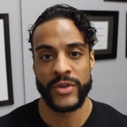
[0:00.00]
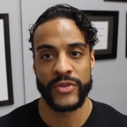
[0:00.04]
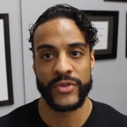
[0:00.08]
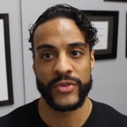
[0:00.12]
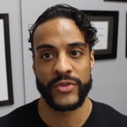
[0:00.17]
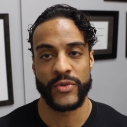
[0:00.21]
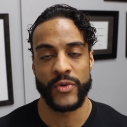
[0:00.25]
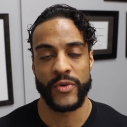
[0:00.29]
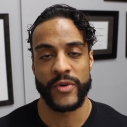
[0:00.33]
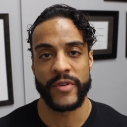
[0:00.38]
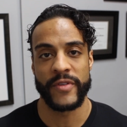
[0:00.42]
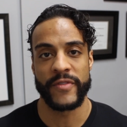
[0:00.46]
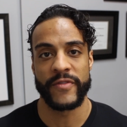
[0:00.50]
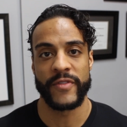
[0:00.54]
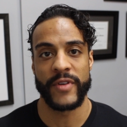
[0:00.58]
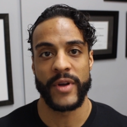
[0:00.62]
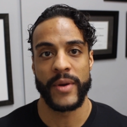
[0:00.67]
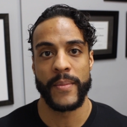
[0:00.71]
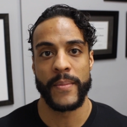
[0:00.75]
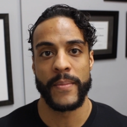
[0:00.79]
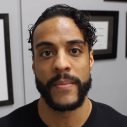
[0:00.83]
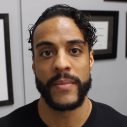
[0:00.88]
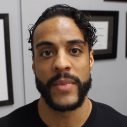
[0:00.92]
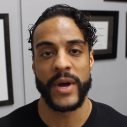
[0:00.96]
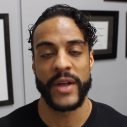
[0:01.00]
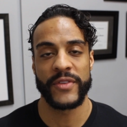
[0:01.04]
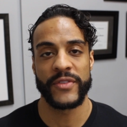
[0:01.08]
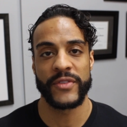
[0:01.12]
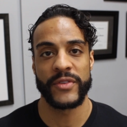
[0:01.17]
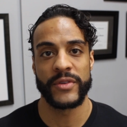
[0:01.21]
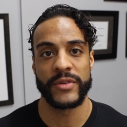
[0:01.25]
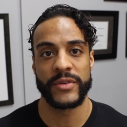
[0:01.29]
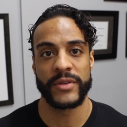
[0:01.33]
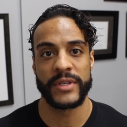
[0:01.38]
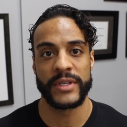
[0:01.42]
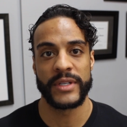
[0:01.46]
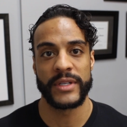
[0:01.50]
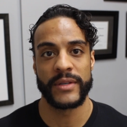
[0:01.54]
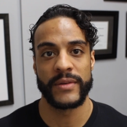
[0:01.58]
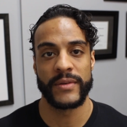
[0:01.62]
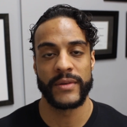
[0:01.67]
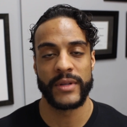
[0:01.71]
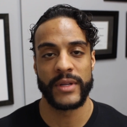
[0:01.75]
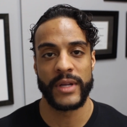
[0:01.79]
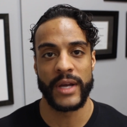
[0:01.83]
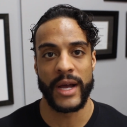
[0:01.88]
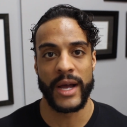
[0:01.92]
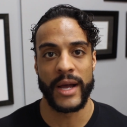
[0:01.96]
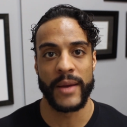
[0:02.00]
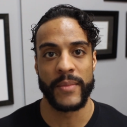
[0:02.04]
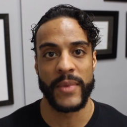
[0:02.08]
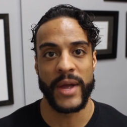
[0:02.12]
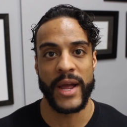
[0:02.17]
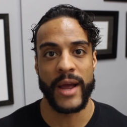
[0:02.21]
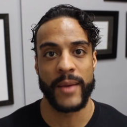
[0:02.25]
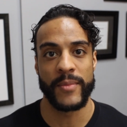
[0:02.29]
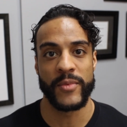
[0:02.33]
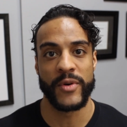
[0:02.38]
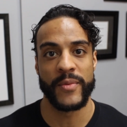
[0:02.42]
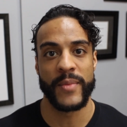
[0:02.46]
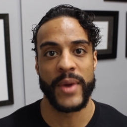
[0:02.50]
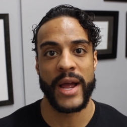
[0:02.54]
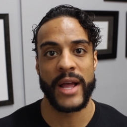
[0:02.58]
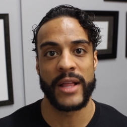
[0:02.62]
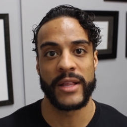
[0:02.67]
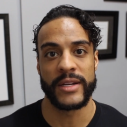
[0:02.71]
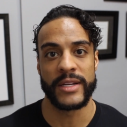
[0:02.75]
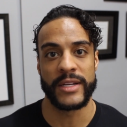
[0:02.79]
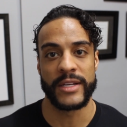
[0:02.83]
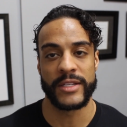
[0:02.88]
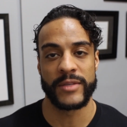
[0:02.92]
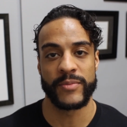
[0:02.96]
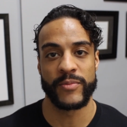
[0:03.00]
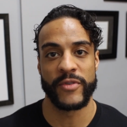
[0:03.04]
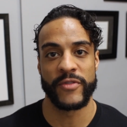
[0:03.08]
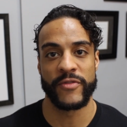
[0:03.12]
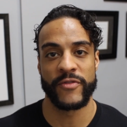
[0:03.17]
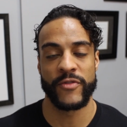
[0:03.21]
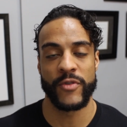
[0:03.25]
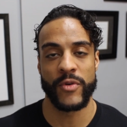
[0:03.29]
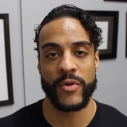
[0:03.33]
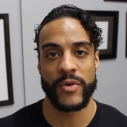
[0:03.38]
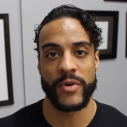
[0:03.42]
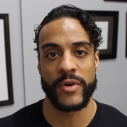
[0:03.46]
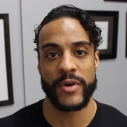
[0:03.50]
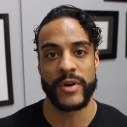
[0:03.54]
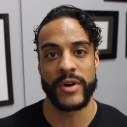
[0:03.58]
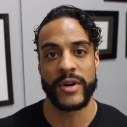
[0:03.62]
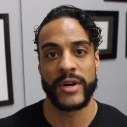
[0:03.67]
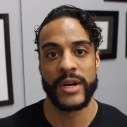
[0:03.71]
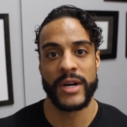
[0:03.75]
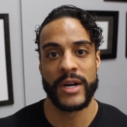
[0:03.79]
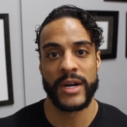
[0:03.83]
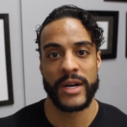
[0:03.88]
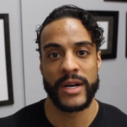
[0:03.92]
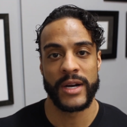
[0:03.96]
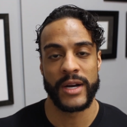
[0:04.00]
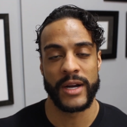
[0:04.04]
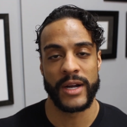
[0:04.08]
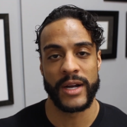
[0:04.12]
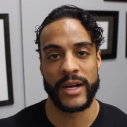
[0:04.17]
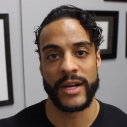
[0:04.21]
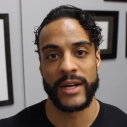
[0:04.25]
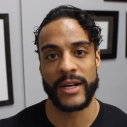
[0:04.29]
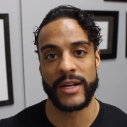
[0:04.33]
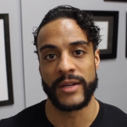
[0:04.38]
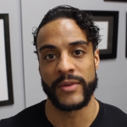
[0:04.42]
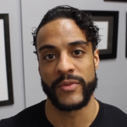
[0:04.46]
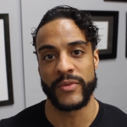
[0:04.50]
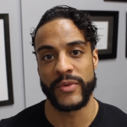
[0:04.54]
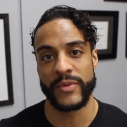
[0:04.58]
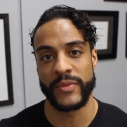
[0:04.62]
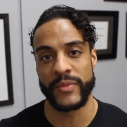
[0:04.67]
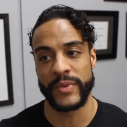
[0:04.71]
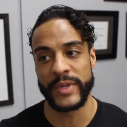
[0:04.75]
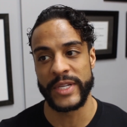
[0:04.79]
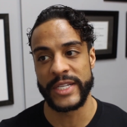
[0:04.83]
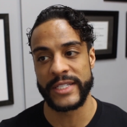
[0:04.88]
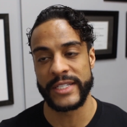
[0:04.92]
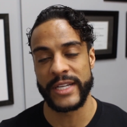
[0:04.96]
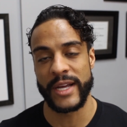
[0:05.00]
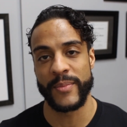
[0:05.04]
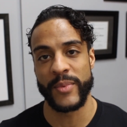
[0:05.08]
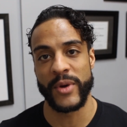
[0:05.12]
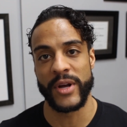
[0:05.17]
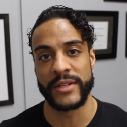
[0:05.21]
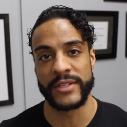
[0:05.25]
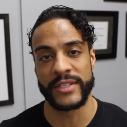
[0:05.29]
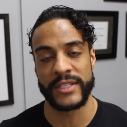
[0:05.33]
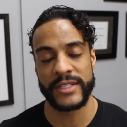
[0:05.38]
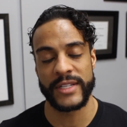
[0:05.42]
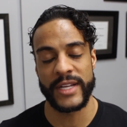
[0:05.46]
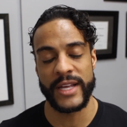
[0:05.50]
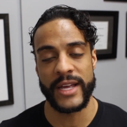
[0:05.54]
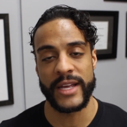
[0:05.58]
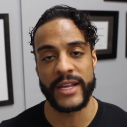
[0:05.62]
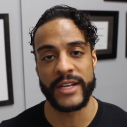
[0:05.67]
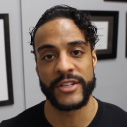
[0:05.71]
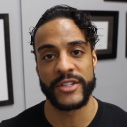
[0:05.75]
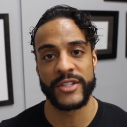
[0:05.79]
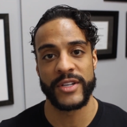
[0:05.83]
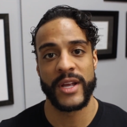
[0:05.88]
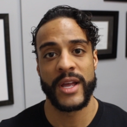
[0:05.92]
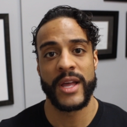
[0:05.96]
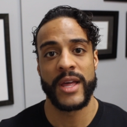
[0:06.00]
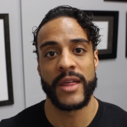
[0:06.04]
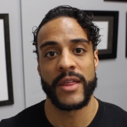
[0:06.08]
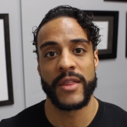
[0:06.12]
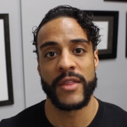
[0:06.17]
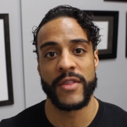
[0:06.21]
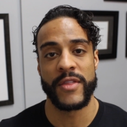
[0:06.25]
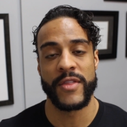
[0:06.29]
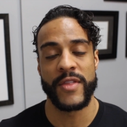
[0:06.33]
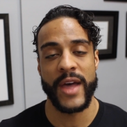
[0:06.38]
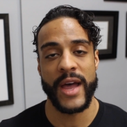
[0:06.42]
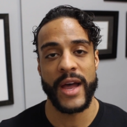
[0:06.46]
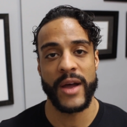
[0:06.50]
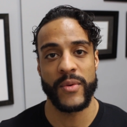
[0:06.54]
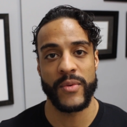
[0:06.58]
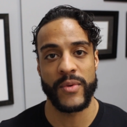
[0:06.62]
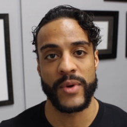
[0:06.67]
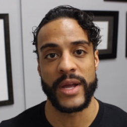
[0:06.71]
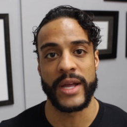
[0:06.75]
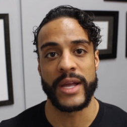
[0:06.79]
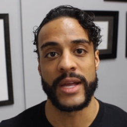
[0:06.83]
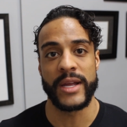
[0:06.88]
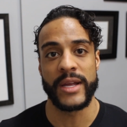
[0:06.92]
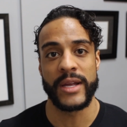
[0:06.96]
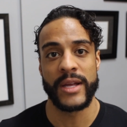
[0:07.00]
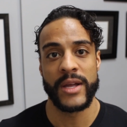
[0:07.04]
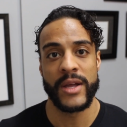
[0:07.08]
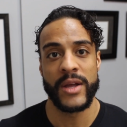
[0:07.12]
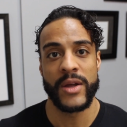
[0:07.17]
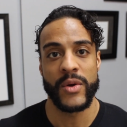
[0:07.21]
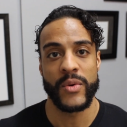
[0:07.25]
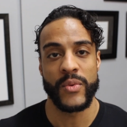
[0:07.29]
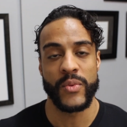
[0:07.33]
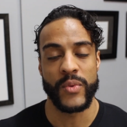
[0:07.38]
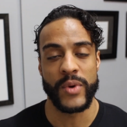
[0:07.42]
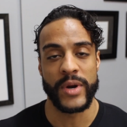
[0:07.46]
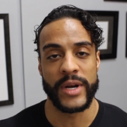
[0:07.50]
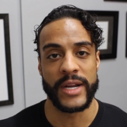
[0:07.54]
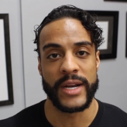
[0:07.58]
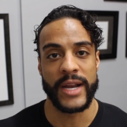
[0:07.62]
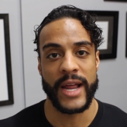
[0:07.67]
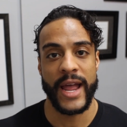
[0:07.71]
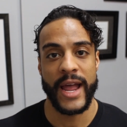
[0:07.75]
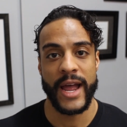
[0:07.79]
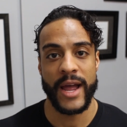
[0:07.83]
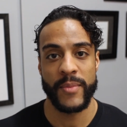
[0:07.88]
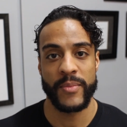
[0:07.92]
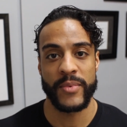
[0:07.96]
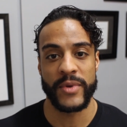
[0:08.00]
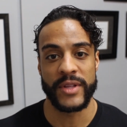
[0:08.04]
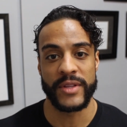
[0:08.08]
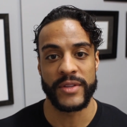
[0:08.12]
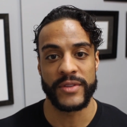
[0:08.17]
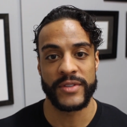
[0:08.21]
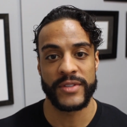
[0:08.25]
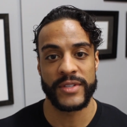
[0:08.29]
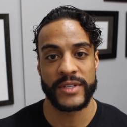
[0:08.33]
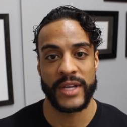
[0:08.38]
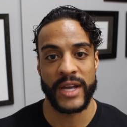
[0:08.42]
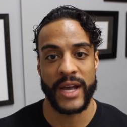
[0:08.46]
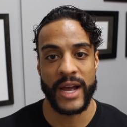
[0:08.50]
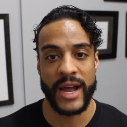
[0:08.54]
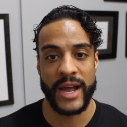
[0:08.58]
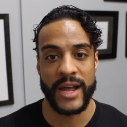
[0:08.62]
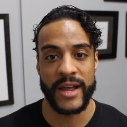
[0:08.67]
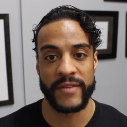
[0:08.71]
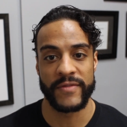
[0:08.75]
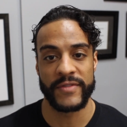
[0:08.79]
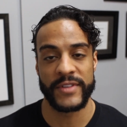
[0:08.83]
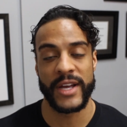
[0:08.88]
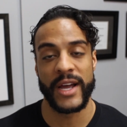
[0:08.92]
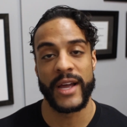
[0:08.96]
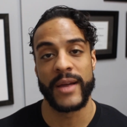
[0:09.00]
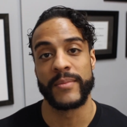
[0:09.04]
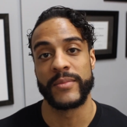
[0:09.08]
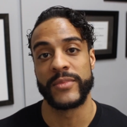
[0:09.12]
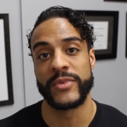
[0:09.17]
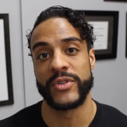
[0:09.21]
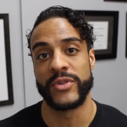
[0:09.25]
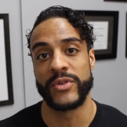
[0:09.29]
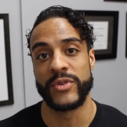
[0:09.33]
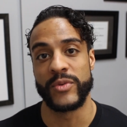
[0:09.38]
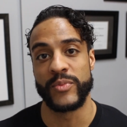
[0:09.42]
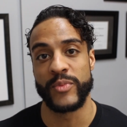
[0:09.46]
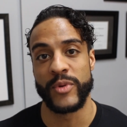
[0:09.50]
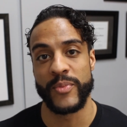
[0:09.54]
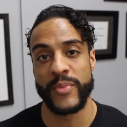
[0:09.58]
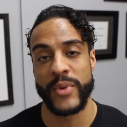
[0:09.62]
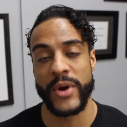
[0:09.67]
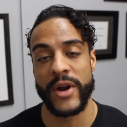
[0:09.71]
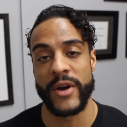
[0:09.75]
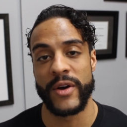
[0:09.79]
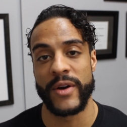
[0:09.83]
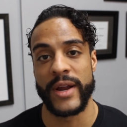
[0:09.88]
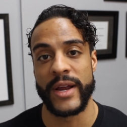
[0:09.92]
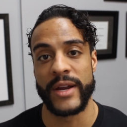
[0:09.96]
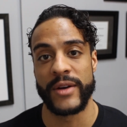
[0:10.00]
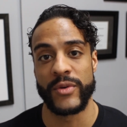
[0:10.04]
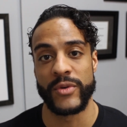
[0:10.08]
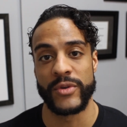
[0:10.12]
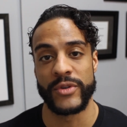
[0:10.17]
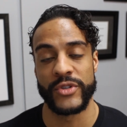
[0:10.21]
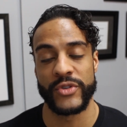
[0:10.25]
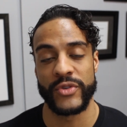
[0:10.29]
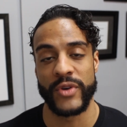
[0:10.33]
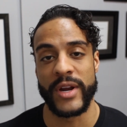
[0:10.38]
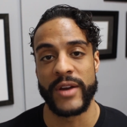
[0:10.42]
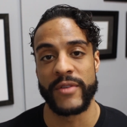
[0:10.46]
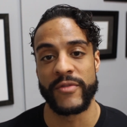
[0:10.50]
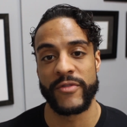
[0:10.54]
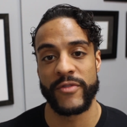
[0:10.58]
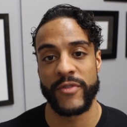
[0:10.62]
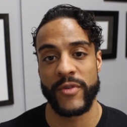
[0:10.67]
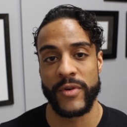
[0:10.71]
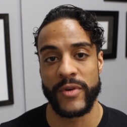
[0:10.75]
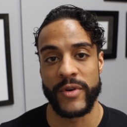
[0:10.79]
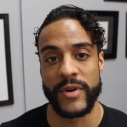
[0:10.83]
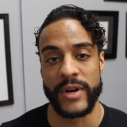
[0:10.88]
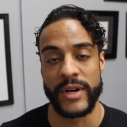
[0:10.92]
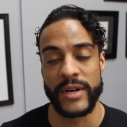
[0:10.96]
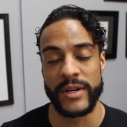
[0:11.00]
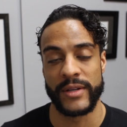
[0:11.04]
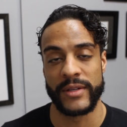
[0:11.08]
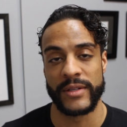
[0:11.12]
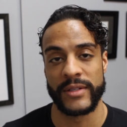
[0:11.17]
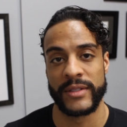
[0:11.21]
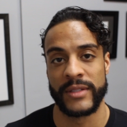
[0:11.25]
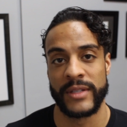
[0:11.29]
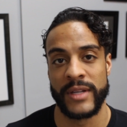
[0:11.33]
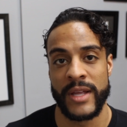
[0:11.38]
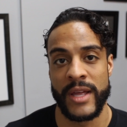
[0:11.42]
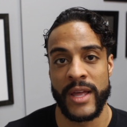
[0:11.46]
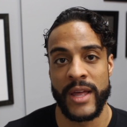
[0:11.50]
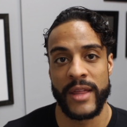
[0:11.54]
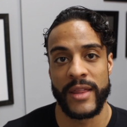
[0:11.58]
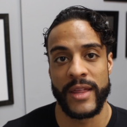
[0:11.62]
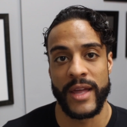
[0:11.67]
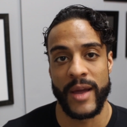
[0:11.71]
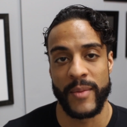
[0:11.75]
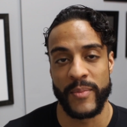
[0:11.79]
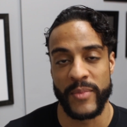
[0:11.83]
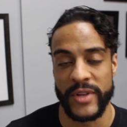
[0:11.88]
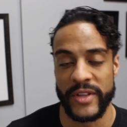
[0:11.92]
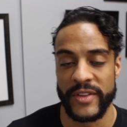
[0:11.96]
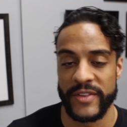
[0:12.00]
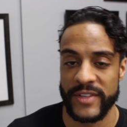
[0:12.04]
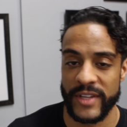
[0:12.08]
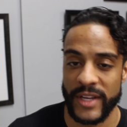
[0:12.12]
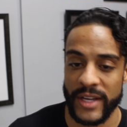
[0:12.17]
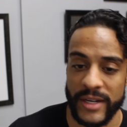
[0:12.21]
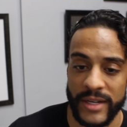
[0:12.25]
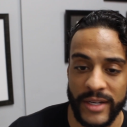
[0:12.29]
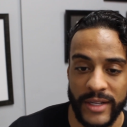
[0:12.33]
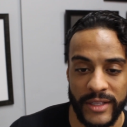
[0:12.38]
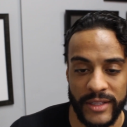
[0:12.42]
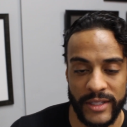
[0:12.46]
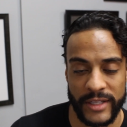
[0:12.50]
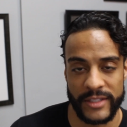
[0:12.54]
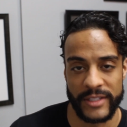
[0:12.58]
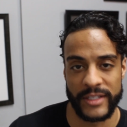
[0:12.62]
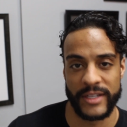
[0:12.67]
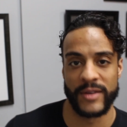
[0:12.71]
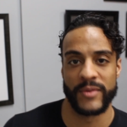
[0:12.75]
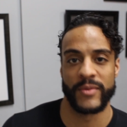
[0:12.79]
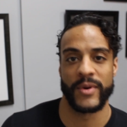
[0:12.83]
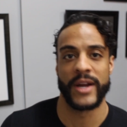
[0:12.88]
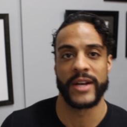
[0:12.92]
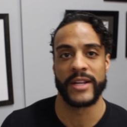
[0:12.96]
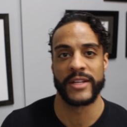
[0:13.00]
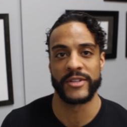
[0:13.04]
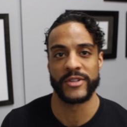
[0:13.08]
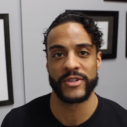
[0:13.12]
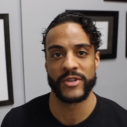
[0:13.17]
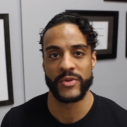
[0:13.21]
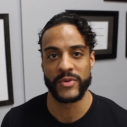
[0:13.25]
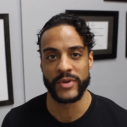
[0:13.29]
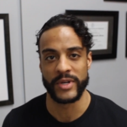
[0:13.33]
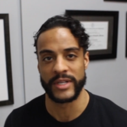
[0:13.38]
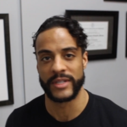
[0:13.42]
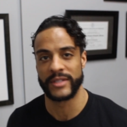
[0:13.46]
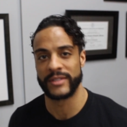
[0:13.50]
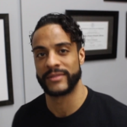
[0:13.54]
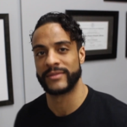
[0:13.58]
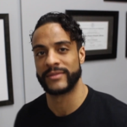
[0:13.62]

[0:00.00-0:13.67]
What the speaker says: sort of muscle abnormalities before we step on stage. That way, when it happens, I have time to prepare and or train for it. That being said, let's get right into it.